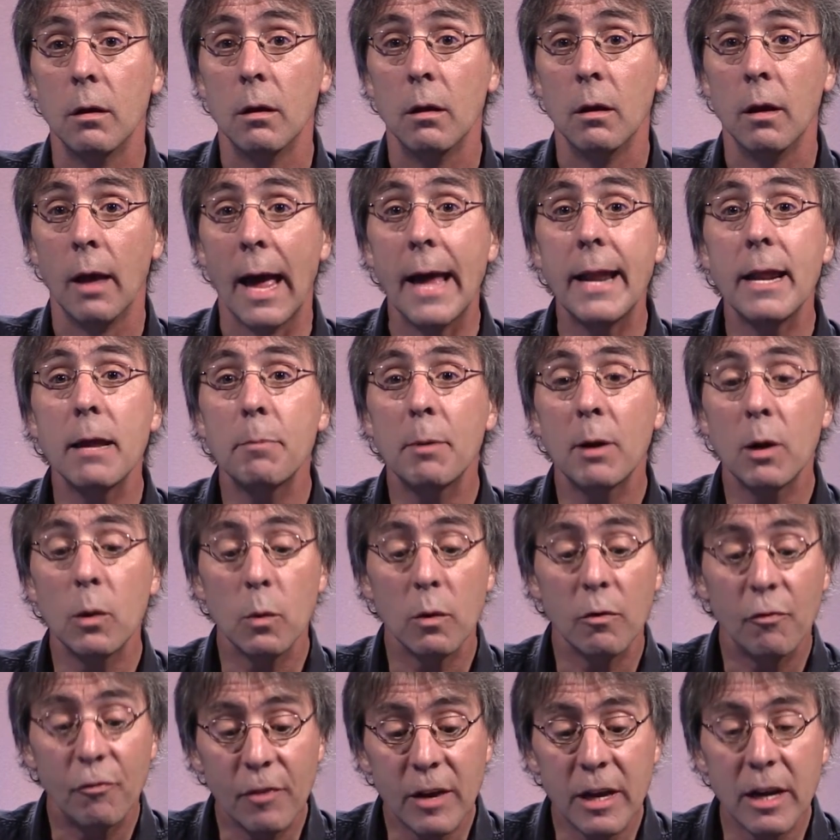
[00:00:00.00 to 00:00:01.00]
Anybody
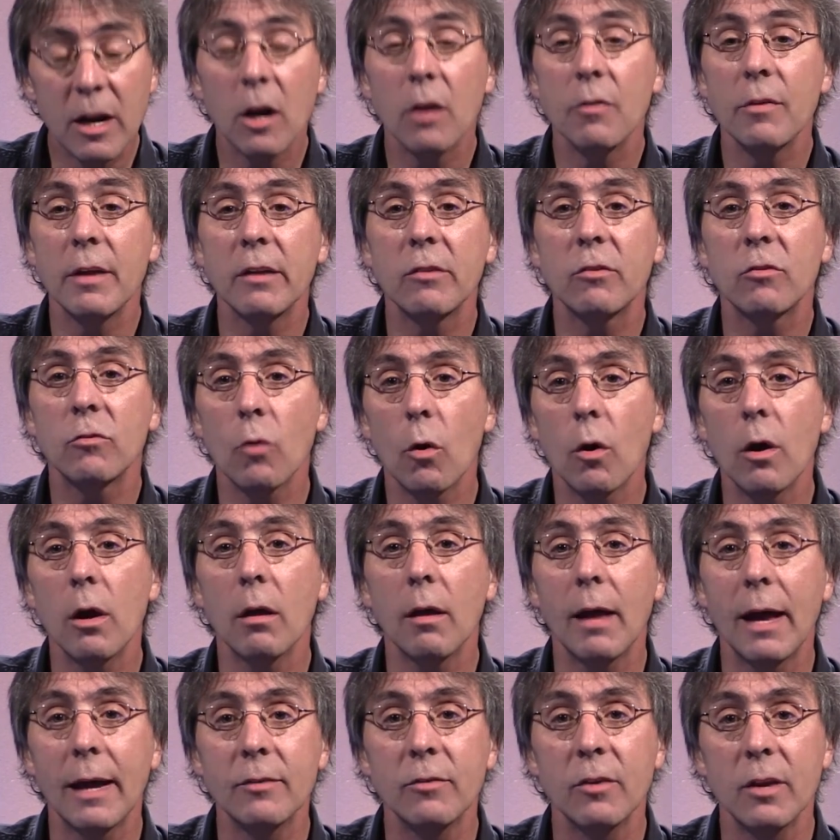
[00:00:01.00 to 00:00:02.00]
with feet on this
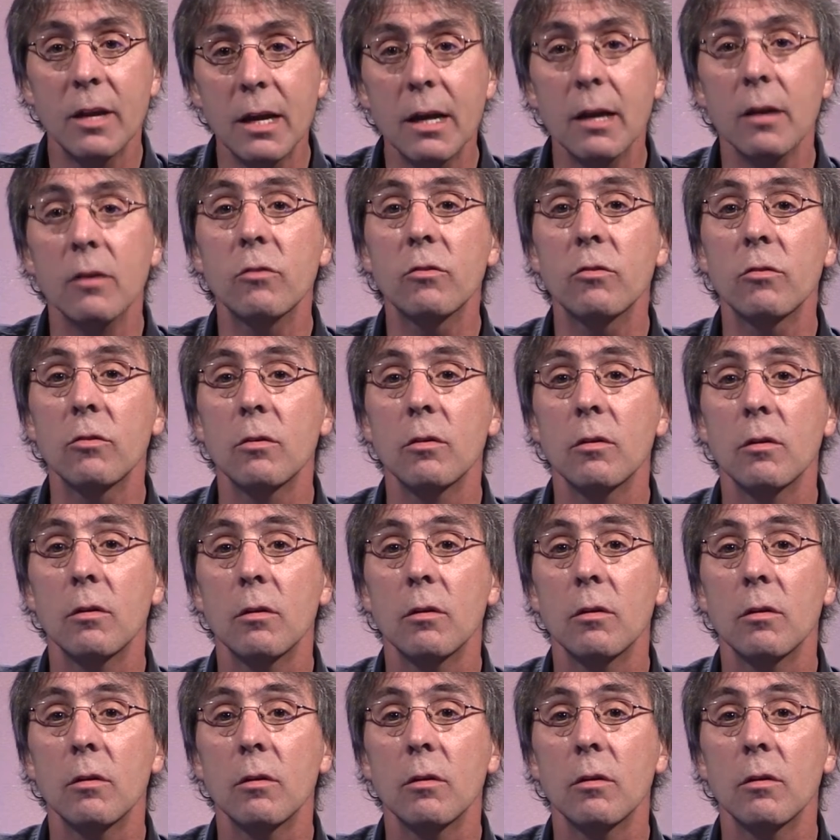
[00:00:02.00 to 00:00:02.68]
soil as it is